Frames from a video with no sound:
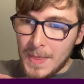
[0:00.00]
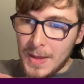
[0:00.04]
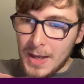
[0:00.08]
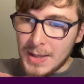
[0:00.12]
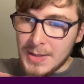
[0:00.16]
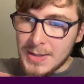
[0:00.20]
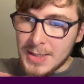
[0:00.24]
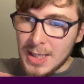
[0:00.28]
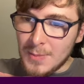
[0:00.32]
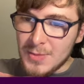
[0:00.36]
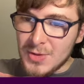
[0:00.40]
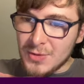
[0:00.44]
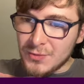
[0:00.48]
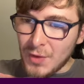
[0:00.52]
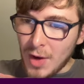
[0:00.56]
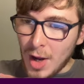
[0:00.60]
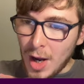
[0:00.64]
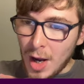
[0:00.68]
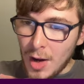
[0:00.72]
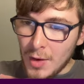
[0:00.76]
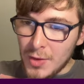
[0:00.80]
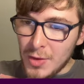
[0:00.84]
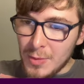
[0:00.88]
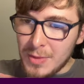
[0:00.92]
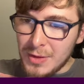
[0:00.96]
In terms of
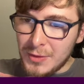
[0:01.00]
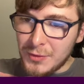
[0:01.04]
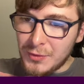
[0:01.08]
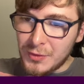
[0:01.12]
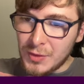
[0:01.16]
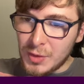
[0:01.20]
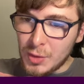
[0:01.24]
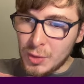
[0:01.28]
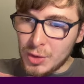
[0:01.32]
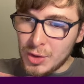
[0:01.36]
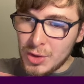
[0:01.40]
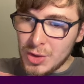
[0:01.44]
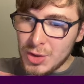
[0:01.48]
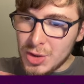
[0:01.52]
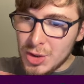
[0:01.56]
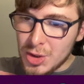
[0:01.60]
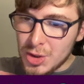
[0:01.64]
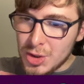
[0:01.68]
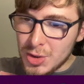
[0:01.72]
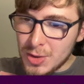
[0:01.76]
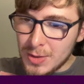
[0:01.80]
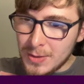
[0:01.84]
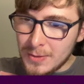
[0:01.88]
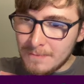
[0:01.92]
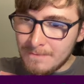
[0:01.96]
other
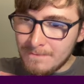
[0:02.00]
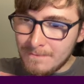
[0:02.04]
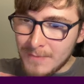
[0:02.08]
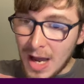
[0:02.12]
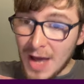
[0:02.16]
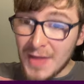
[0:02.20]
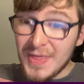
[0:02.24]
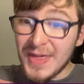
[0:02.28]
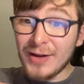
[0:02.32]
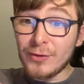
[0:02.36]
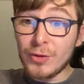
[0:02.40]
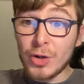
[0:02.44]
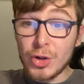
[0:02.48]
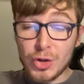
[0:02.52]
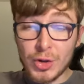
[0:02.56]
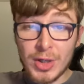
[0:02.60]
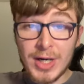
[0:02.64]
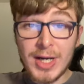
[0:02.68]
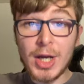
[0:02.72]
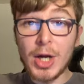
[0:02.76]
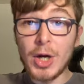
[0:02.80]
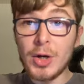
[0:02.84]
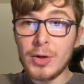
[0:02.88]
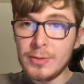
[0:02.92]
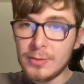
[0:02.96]
midfielders, I think
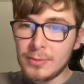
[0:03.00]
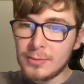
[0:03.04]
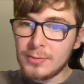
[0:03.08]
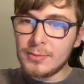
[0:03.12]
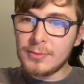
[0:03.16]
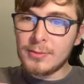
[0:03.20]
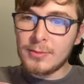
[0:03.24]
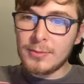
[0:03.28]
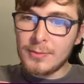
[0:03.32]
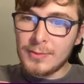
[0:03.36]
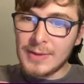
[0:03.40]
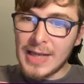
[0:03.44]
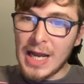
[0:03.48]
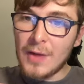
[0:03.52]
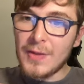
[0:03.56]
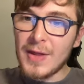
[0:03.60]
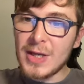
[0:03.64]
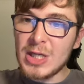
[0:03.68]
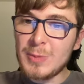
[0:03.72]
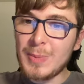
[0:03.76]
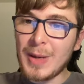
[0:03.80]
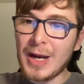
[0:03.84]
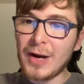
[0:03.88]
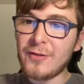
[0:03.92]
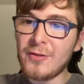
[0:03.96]
Rodrigo, now that
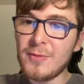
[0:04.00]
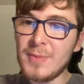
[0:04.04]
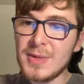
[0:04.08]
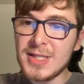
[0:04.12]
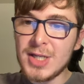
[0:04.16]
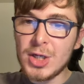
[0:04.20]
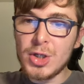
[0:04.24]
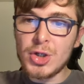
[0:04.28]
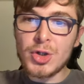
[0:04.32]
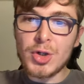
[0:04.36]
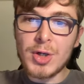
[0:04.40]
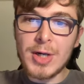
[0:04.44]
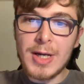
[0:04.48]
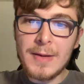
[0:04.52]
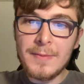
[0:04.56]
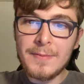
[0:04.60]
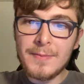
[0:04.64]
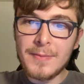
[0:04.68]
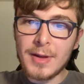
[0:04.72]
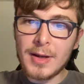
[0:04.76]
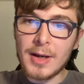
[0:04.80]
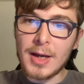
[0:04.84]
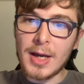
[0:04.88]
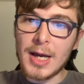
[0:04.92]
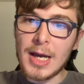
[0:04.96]
he's back from his injury.
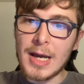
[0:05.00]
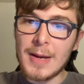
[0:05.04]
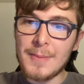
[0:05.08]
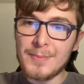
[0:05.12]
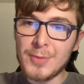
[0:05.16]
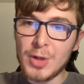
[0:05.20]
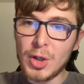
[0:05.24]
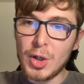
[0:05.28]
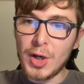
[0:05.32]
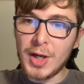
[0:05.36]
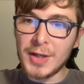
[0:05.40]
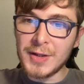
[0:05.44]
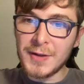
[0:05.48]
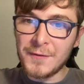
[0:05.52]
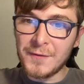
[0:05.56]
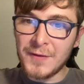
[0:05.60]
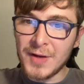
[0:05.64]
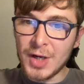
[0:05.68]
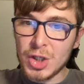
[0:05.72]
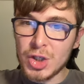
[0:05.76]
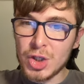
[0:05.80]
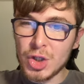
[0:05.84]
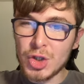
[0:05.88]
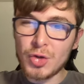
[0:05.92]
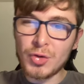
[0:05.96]
You look at the
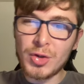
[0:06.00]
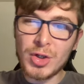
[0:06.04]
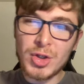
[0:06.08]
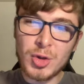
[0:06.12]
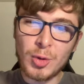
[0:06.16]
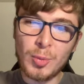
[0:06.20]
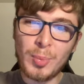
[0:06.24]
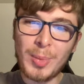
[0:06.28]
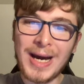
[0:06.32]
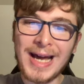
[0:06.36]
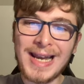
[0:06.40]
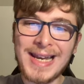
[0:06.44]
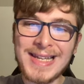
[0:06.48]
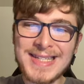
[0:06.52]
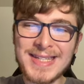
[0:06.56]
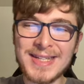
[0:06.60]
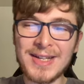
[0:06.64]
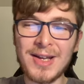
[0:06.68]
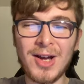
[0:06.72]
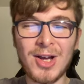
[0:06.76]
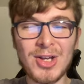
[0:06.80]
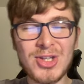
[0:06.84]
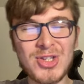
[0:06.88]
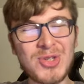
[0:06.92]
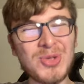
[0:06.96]
fixtures, Crystal Palace and
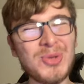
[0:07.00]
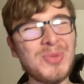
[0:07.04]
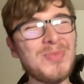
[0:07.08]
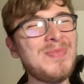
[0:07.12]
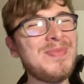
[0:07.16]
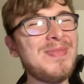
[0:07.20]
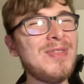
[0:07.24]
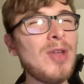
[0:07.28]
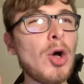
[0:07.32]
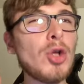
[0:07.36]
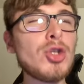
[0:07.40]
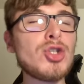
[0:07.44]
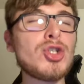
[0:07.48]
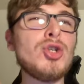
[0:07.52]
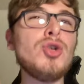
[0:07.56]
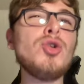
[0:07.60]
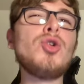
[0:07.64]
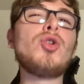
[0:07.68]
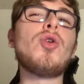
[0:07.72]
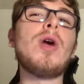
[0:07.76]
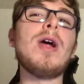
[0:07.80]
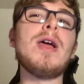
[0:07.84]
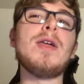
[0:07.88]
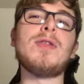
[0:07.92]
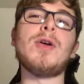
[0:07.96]
Arsenal, not too
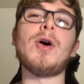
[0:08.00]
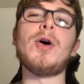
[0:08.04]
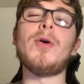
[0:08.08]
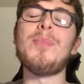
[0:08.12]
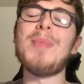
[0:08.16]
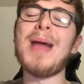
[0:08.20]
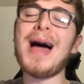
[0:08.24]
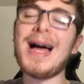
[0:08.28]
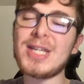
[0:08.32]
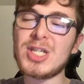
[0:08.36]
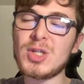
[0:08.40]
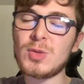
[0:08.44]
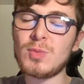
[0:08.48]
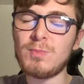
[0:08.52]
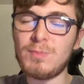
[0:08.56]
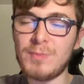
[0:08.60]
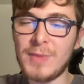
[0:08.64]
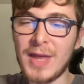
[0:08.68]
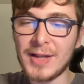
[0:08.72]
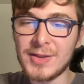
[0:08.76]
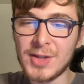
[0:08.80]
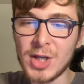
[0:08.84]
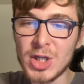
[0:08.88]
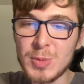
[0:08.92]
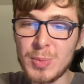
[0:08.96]
great though.
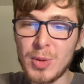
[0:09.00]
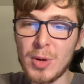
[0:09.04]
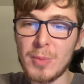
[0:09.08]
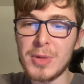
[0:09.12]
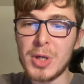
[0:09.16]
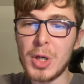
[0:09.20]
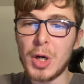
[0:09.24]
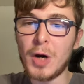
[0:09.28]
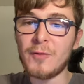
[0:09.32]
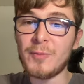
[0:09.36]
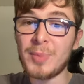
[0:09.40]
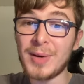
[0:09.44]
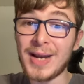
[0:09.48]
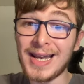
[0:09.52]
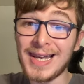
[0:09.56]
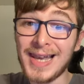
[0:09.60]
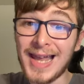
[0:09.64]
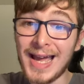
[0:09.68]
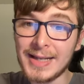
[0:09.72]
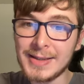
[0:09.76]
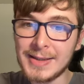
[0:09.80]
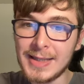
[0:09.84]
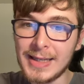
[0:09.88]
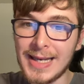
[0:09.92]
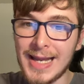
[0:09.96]
That does put me off, but I
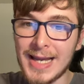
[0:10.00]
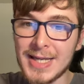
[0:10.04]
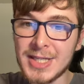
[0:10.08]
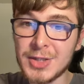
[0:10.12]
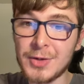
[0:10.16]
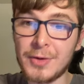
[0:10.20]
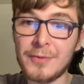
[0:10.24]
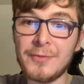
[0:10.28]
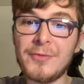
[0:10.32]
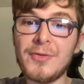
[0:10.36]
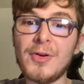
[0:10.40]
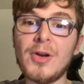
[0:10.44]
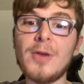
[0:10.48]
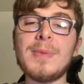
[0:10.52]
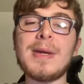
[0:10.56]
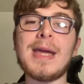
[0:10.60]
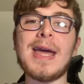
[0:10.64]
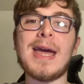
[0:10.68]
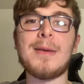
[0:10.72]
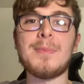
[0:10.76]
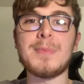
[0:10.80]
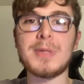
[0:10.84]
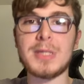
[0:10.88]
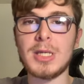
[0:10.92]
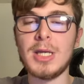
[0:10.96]
like the Leicester and Fulham
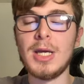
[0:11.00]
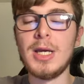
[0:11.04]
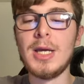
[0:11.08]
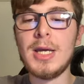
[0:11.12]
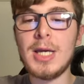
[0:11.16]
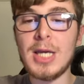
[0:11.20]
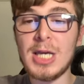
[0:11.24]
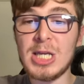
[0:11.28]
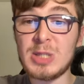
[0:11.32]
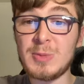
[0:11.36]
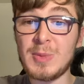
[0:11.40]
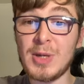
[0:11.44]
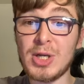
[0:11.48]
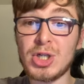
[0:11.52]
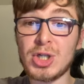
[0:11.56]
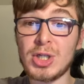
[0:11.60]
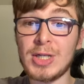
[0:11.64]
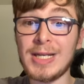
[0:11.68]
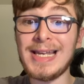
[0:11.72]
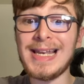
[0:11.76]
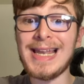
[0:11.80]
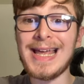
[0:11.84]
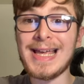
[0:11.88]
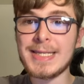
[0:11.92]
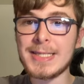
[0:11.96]
games,
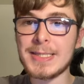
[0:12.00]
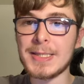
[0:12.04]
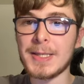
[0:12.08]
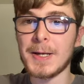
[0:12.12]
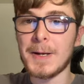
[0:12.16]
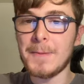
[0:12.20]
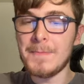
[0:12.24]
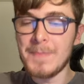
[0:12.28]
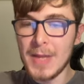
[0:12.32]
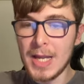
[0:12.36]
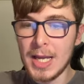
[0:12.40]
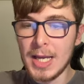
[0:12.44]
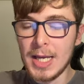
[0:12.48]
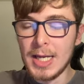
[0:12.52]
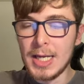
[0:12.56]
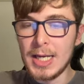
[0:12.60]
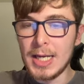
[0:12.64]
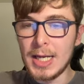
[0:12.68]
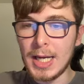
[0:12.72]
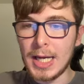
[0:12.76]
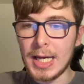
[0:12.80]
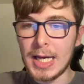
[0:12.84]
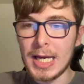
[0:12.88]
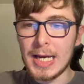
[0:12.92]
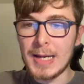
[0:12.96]
especially Leicester.
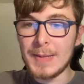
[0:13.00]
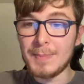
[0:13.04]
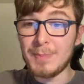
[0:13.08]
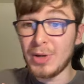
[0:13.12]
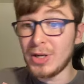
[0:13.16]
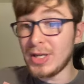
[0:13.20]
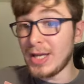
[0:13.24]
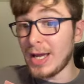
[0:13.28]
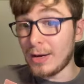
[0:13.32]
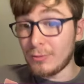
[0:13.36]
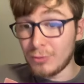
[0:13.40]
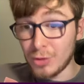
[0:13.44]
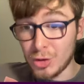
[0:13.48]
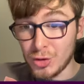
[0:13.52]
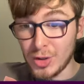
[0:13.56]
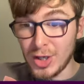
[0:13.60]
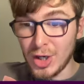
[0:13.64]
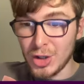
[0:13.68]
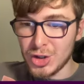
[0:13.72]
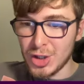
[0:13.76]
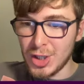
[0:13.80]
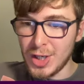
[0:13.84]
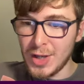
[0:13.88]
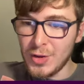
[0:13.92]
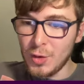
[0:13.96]
But yeah,
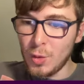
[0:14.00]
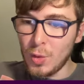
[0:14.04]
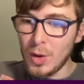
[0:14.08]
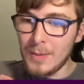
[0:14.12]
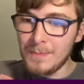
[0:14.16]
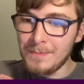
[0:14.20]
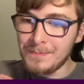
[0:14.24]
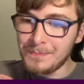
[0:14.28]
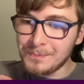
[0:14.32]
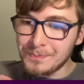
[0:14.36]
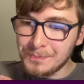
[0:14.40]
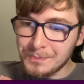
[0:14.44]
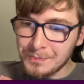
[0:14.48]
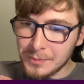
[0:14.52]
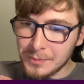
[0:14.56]
Rodrigo's another one.